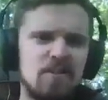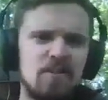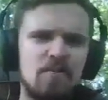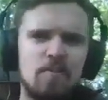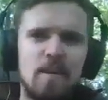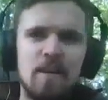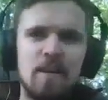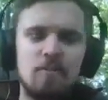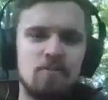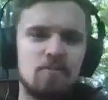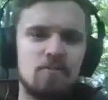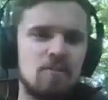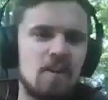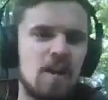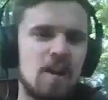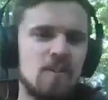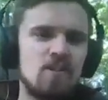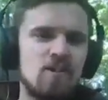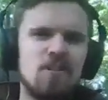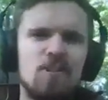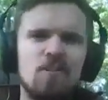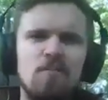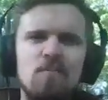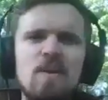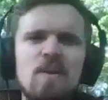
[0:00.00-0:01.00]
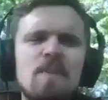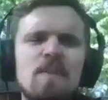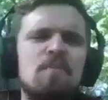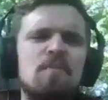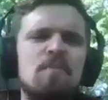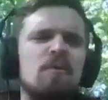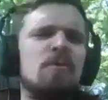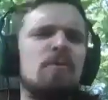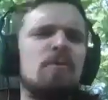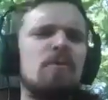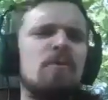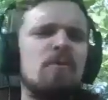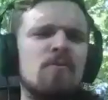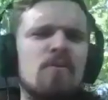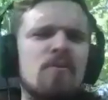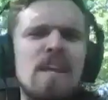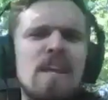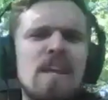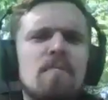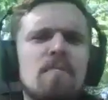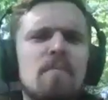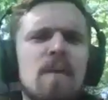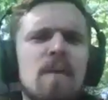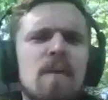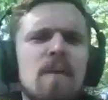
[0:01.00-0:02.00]
MicroStrategy. People
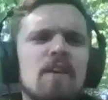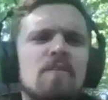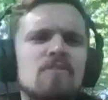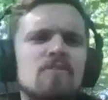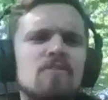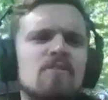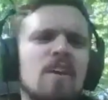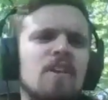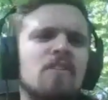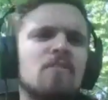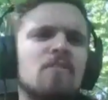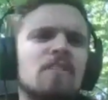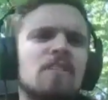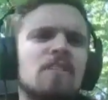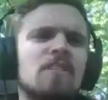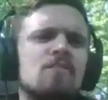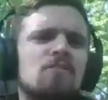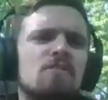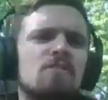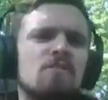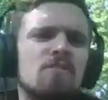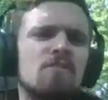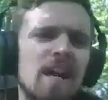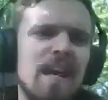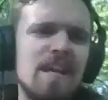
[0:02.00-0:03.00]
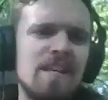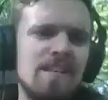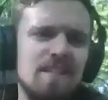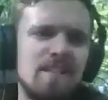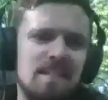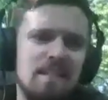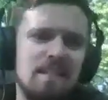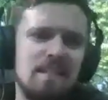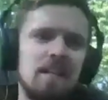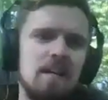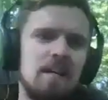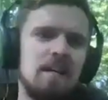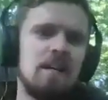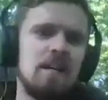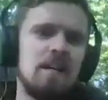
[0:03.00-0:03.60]
think Michael Saylor is crazy